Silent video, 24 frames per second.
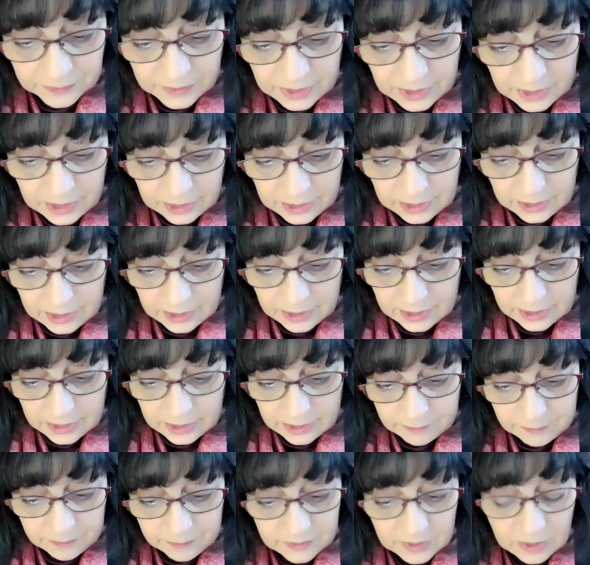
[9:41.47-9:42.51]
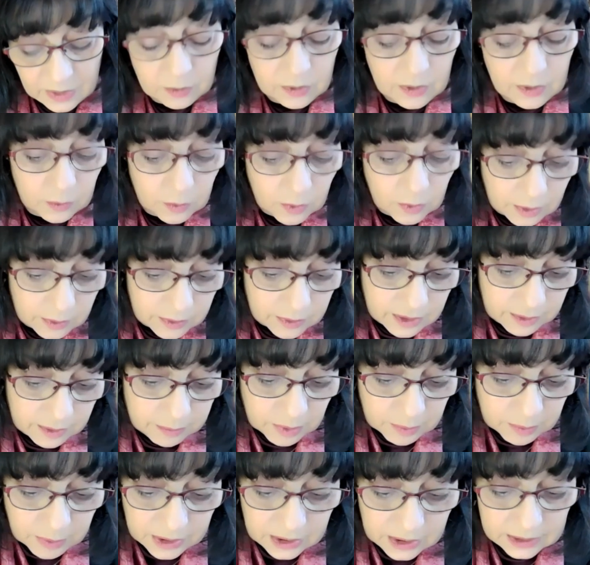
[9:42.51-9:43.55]
The
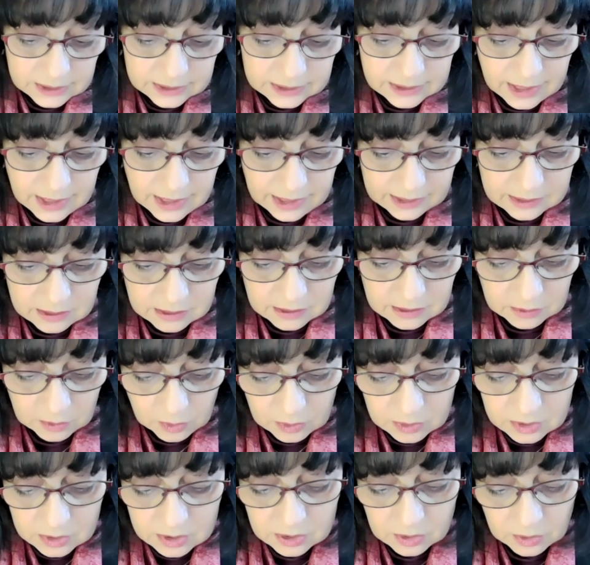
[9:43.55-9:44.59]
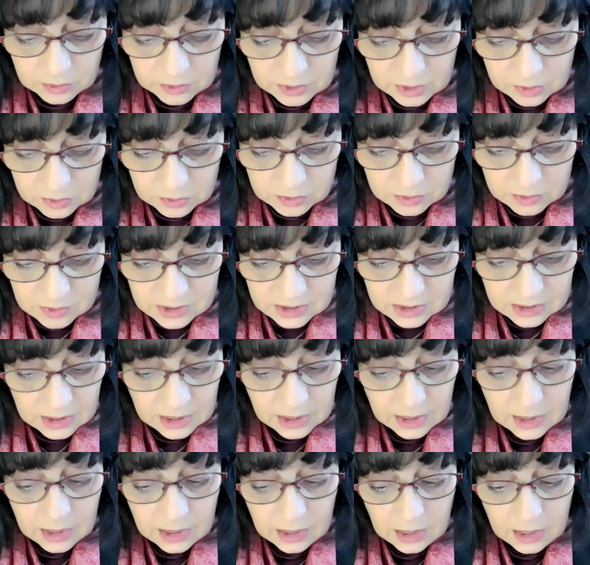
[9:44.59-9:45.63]
biblical text also use
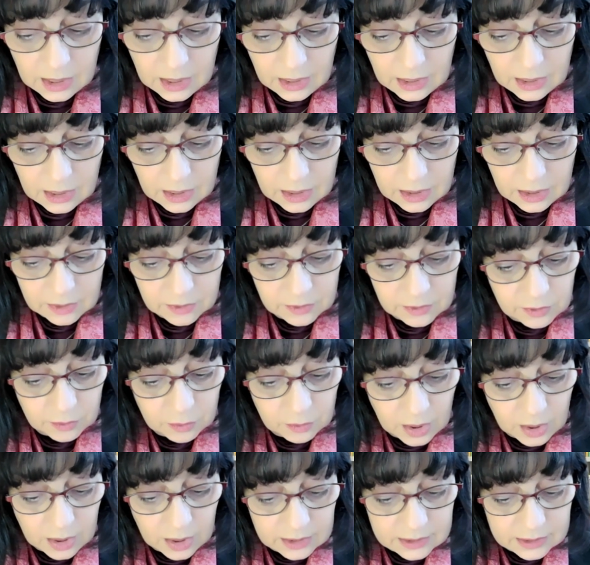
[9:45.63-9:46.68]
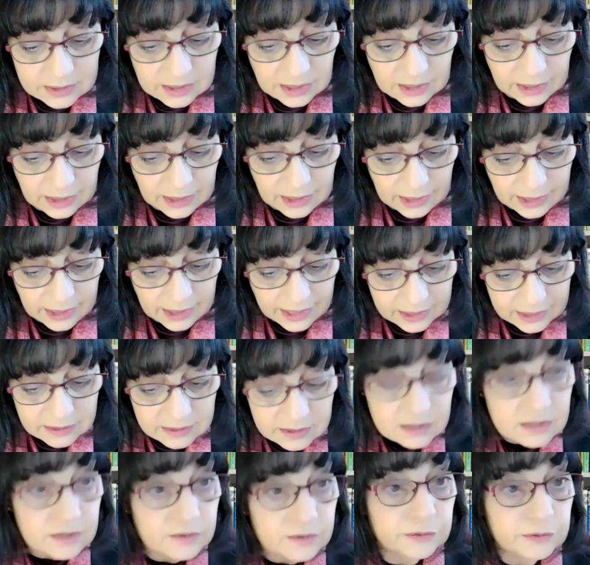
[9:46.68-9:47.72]
the words rachatz
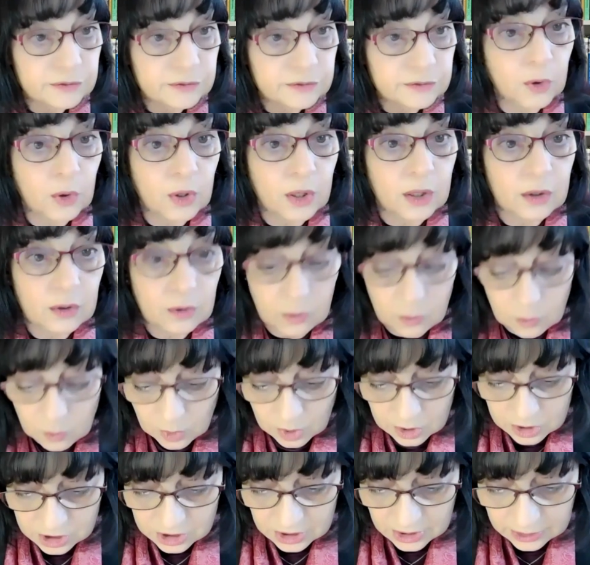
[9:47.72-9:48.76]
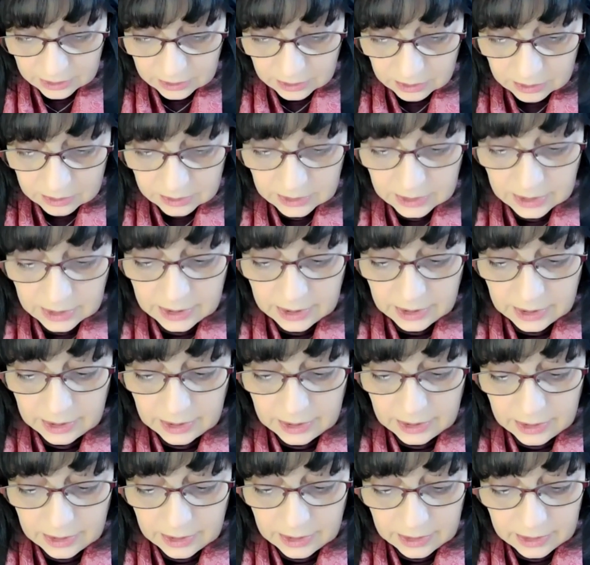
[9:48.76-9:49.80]
for washing,
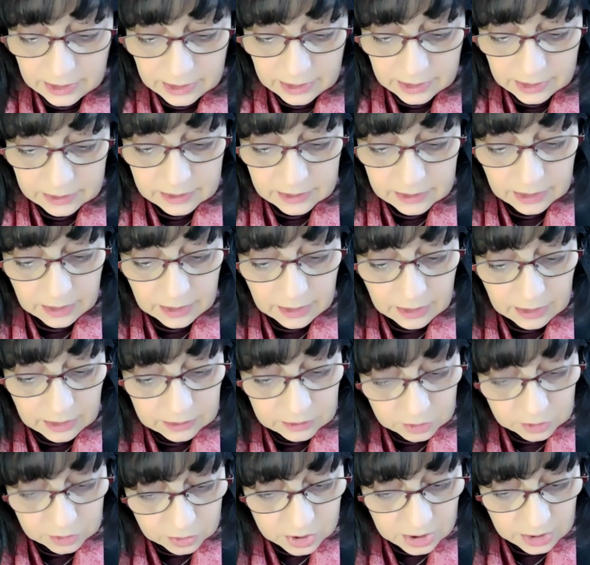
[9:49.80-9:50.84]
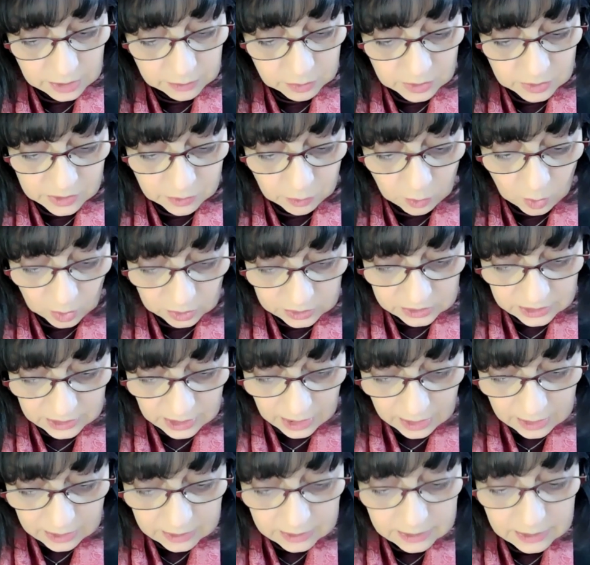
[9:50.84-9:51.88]
and usually with water,
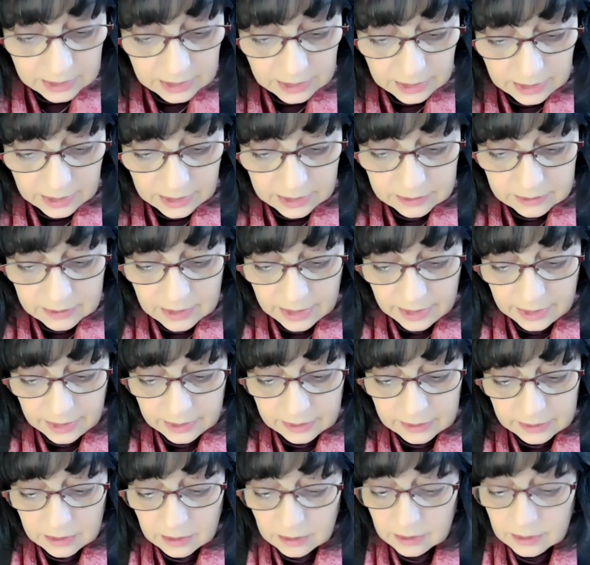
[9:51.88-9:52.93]
and then